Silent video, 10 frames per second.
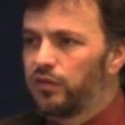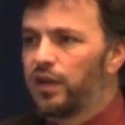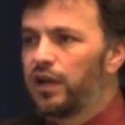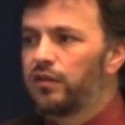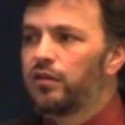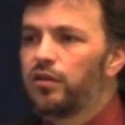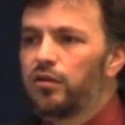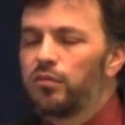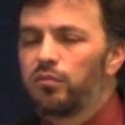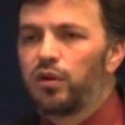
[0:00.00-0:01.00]
that
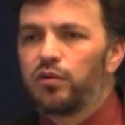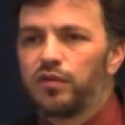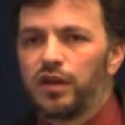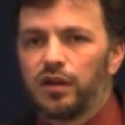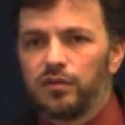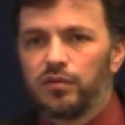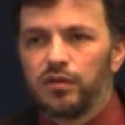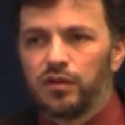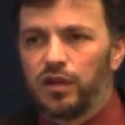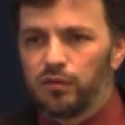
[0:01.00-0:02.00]
broke down
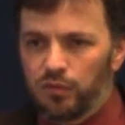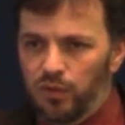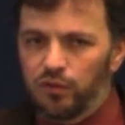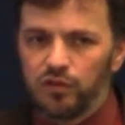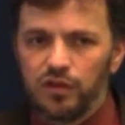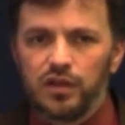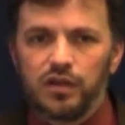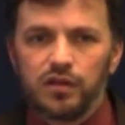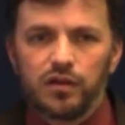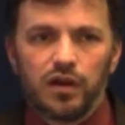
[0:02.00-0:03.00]
that were
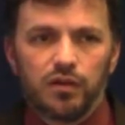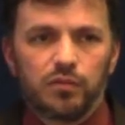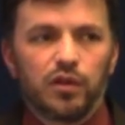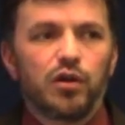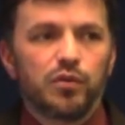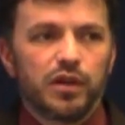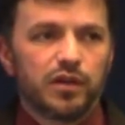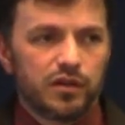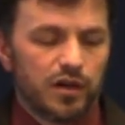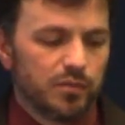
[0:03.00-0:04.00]
mostly um,
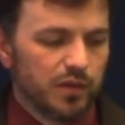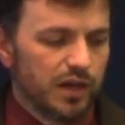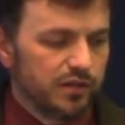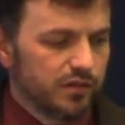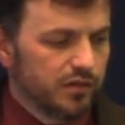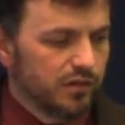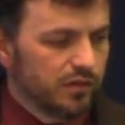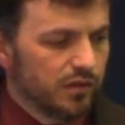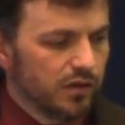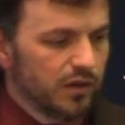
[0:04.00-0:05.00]
low-income licenses.
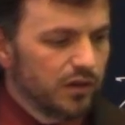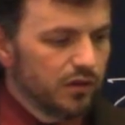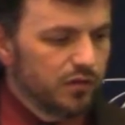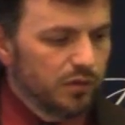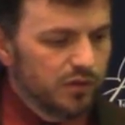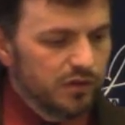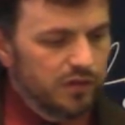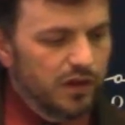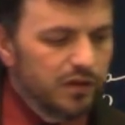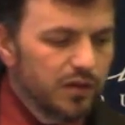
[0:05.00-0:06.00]
So as they
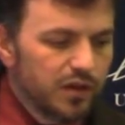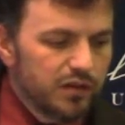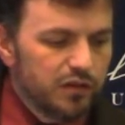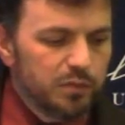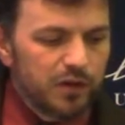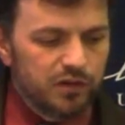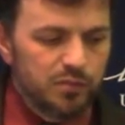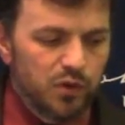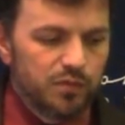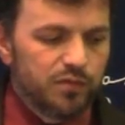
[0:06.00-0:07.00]
say, it's especially
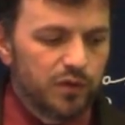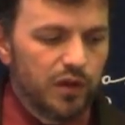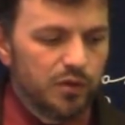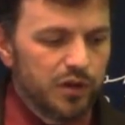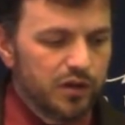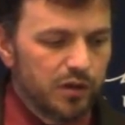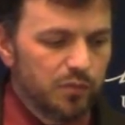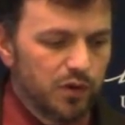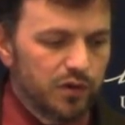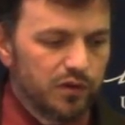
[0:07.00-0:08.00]
burden for low-income
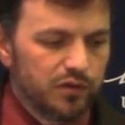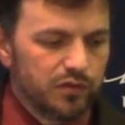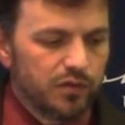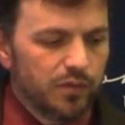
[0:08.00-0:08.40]
workers,